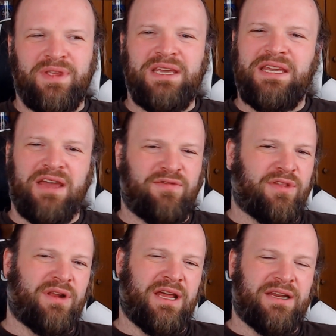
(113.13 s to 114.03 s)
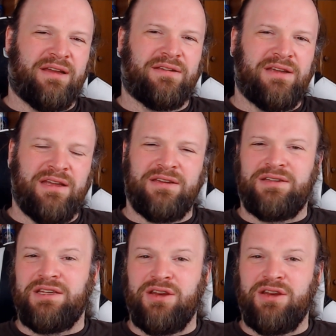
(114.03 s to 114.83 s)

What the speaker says: he gave her the letter and he